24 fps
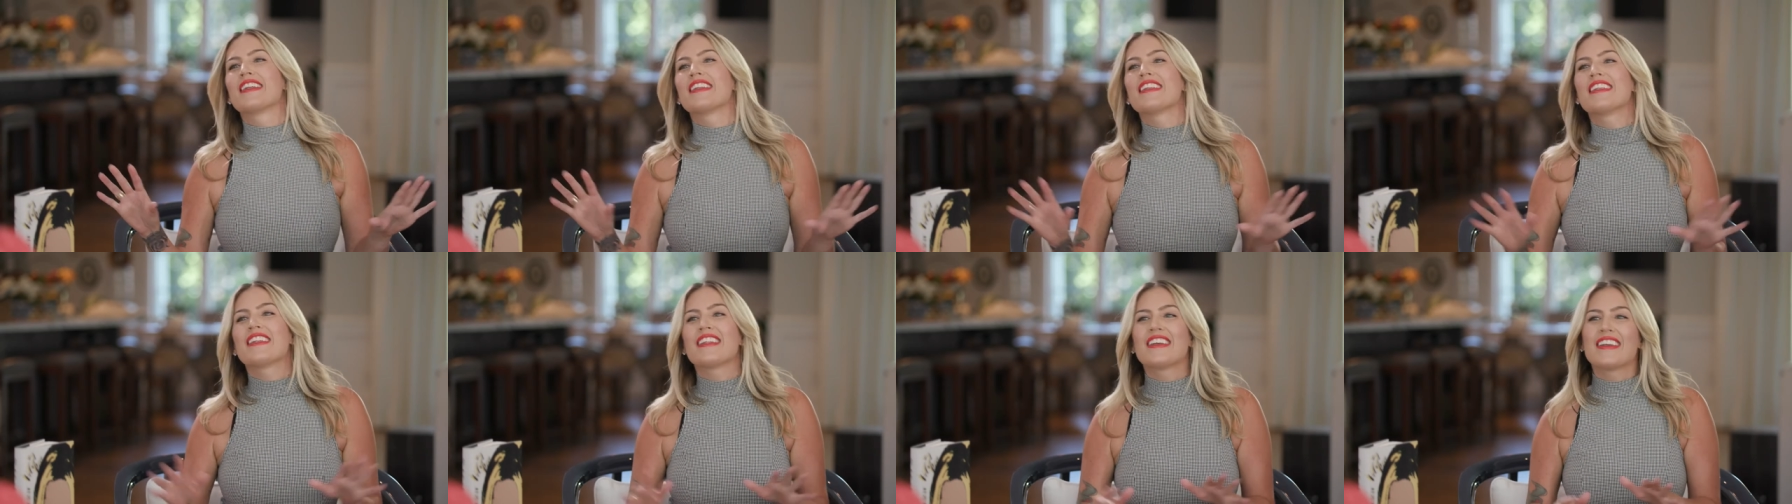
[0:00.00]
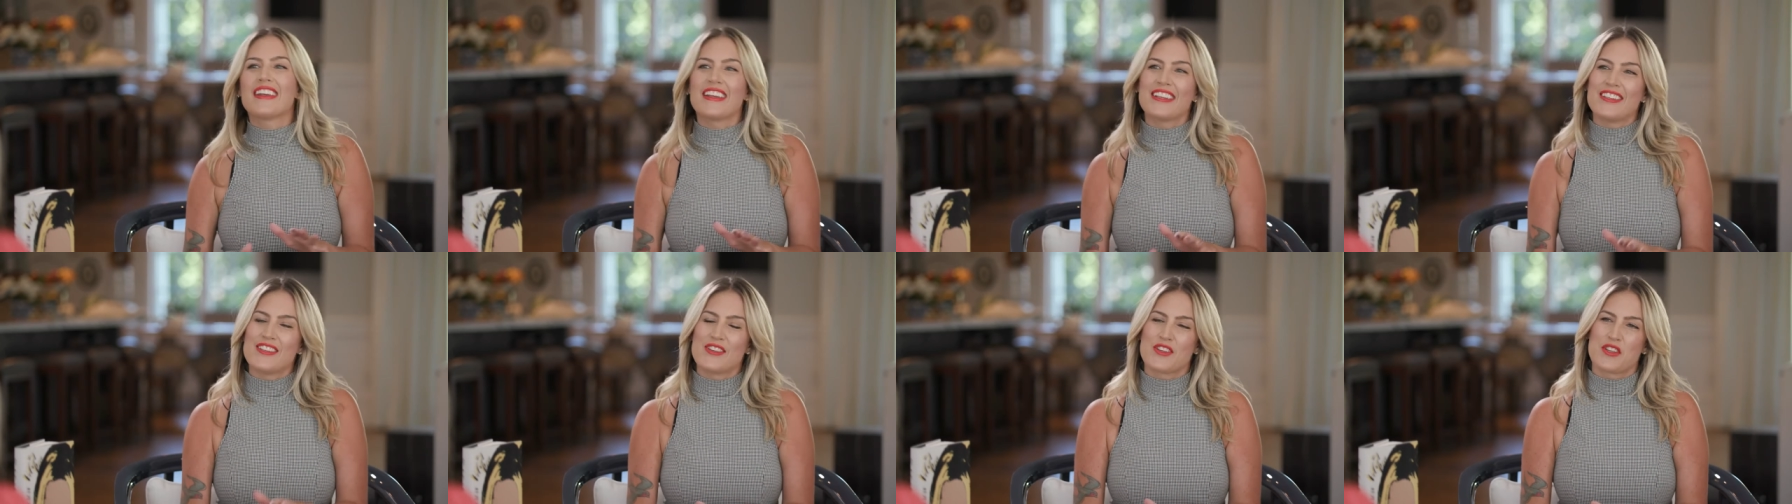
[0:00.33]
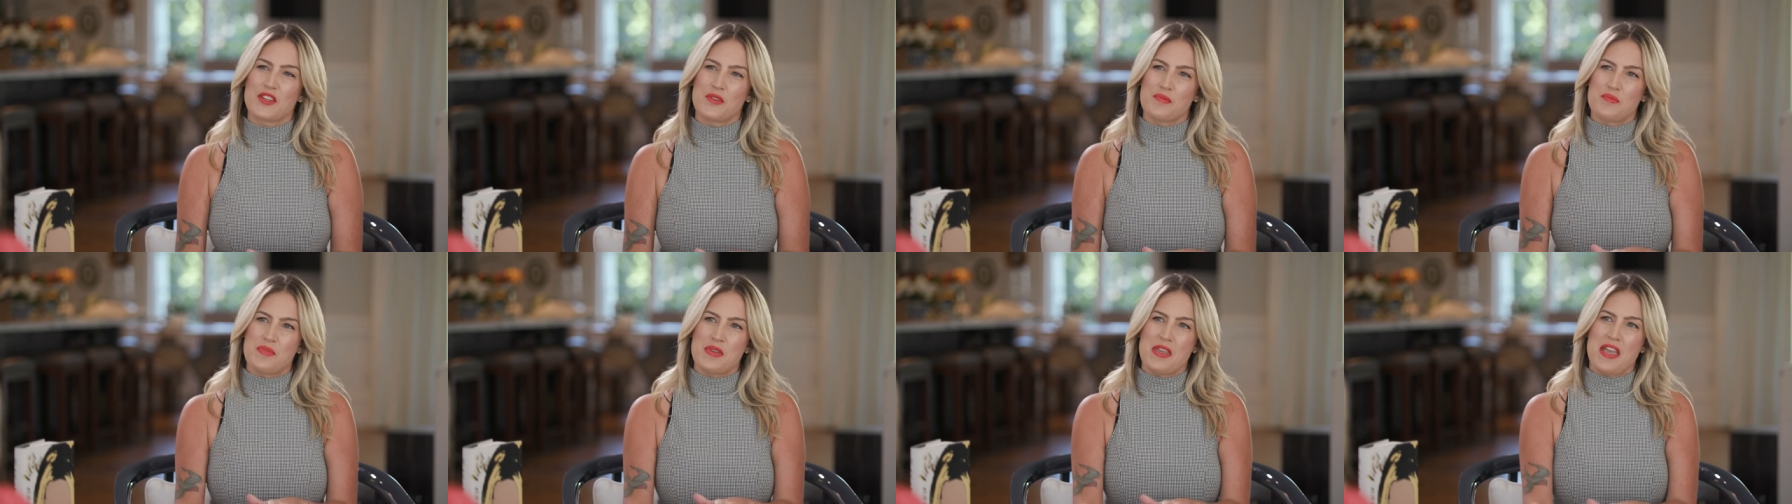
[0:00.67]
Yeah, you, you can,
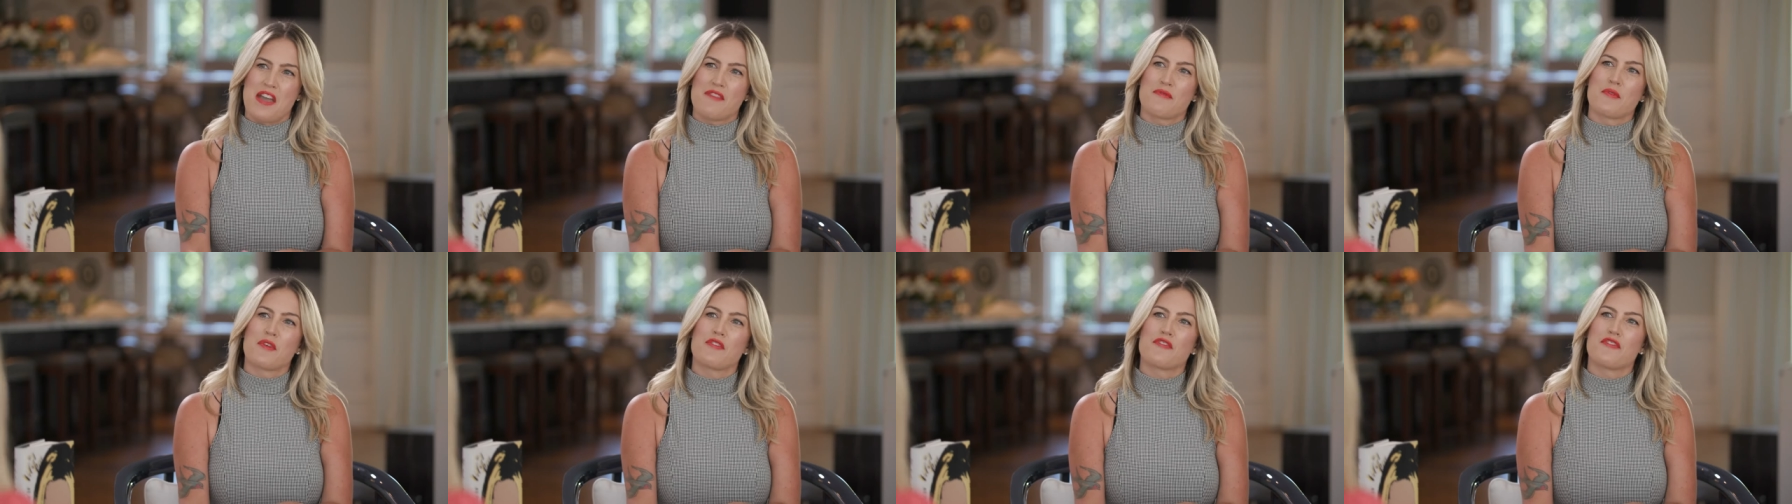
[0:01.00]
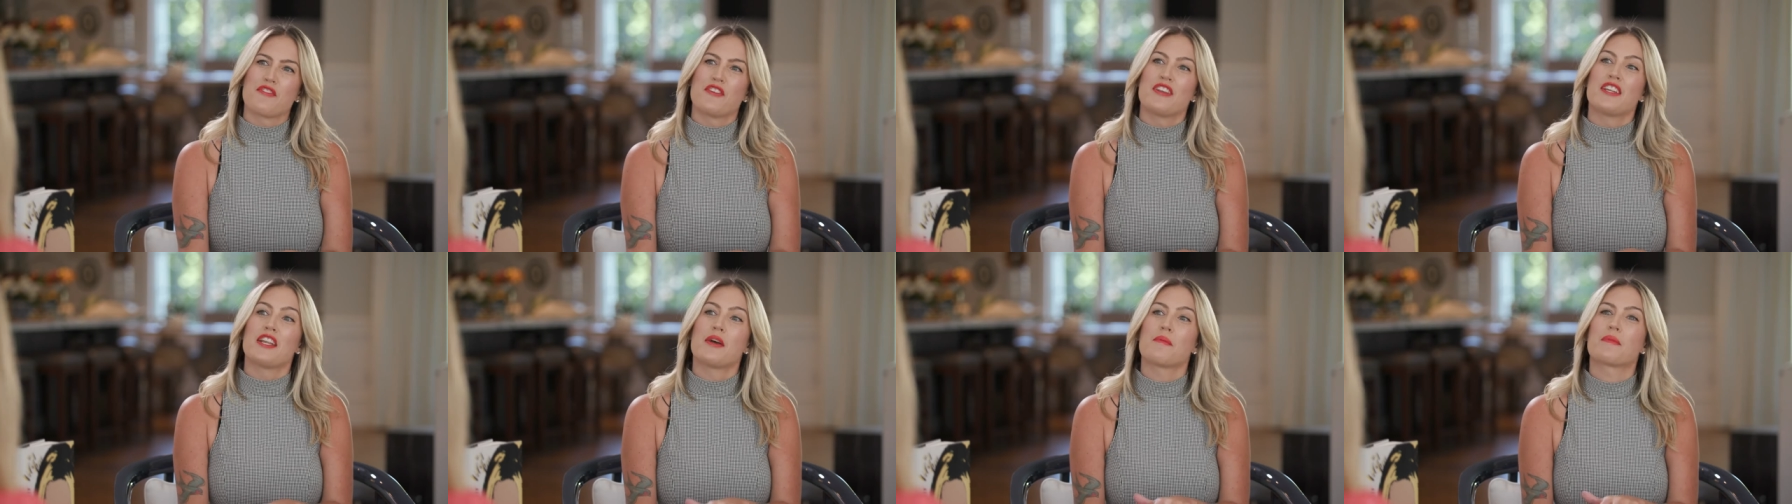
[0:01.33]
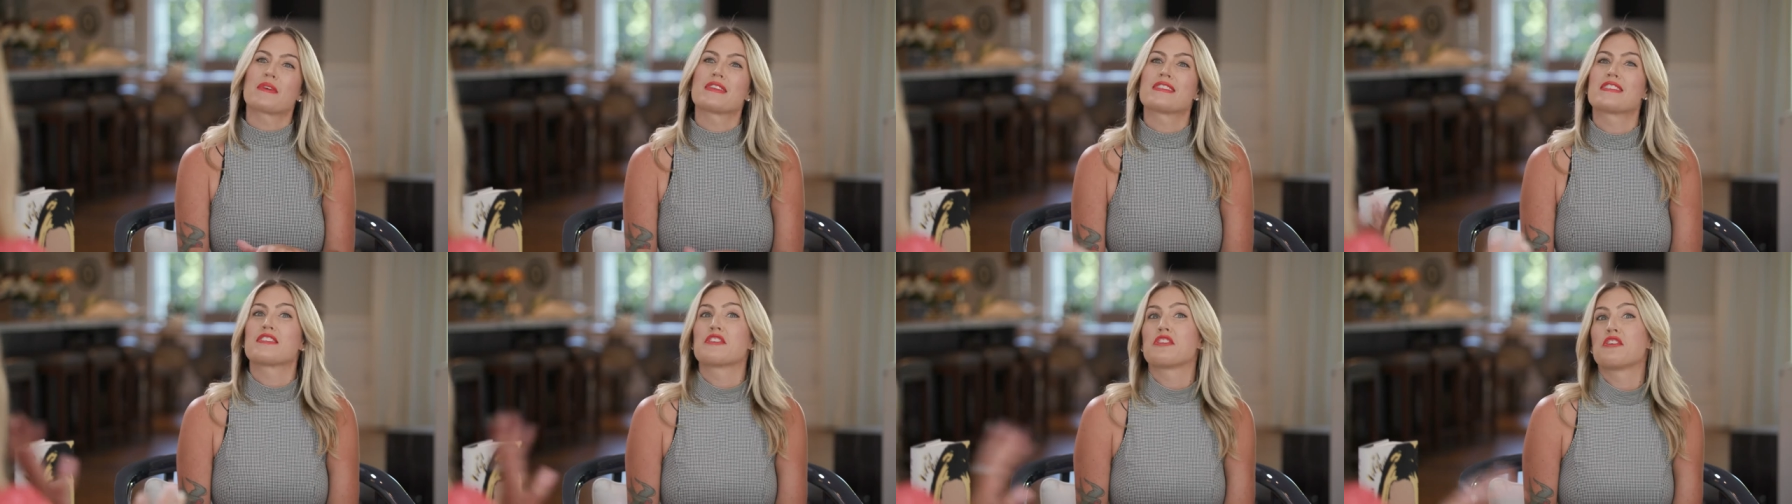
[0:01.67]
can have, be, more have more fun.
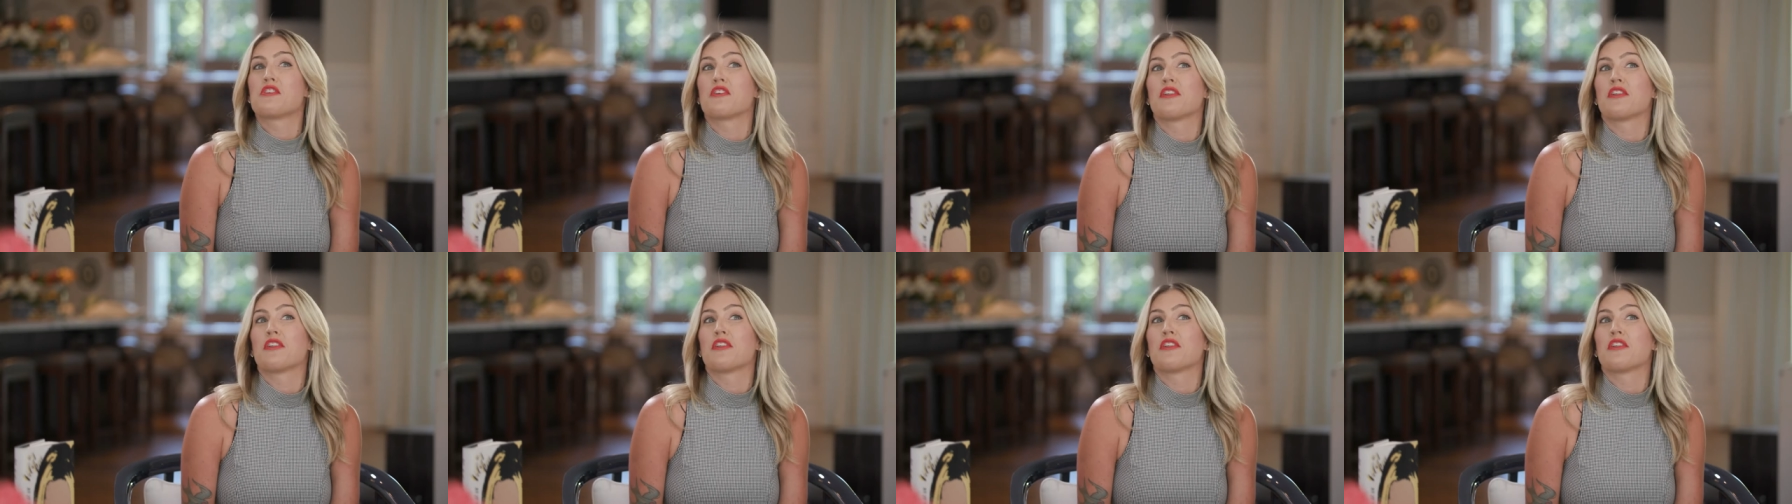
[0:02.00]
freedom.